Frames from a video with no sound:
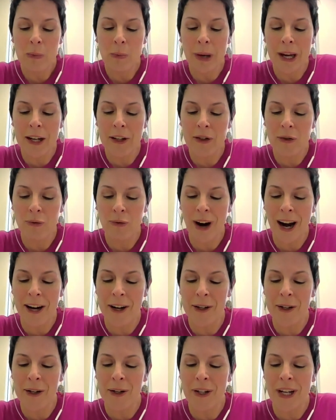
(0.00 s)
speaks
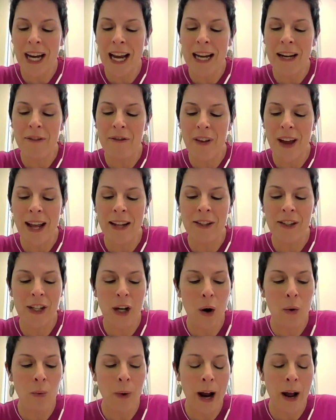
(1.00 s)
regularly at events
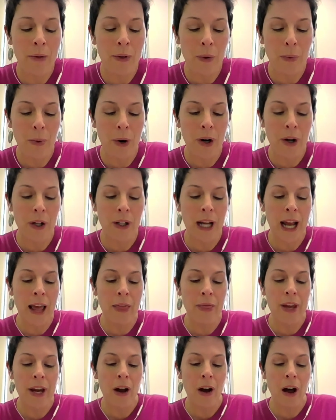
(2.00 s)
around the world,
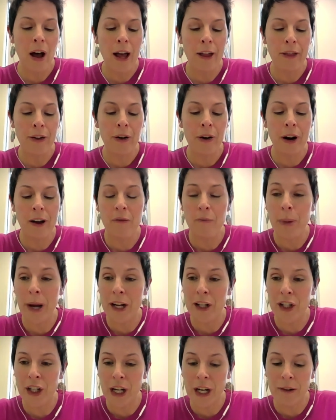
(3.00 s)
and the author of
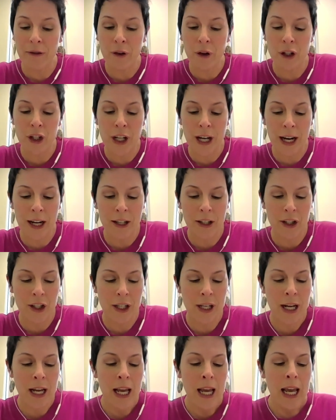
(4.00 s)
Budgeting for
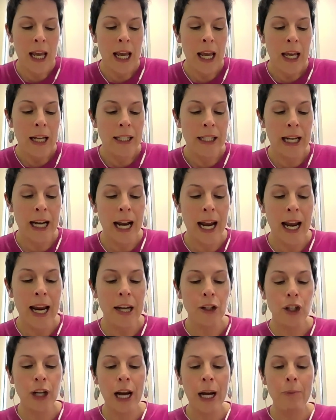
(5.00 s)
Change.
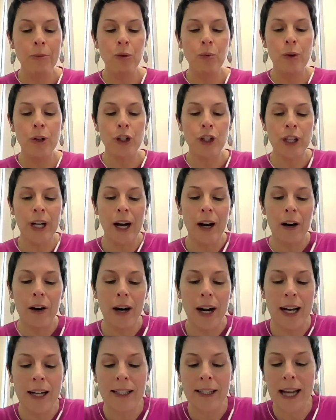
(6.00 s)
Today, James will
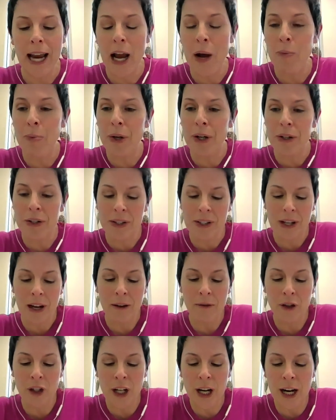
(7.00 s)
share examples
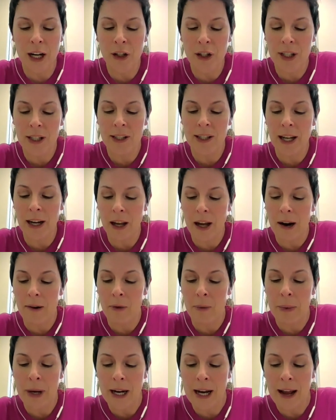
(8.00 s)
of changes that
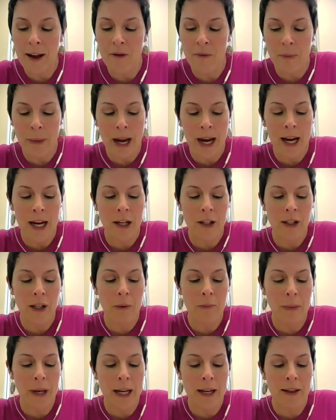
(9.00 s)
government have made
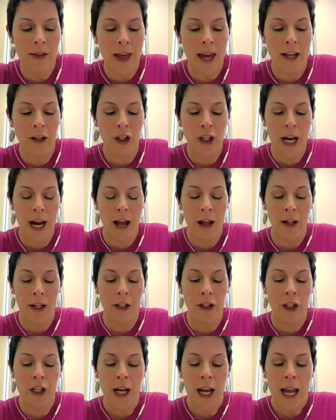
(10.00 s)
to meet that
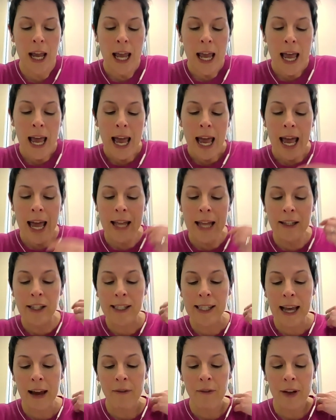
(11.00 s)
challenge and
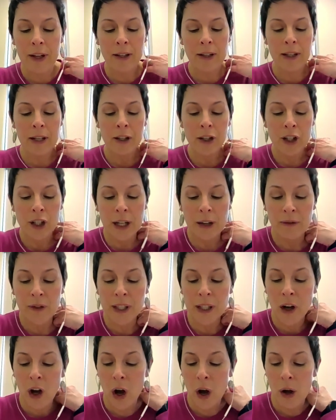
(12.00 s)
7 shifts in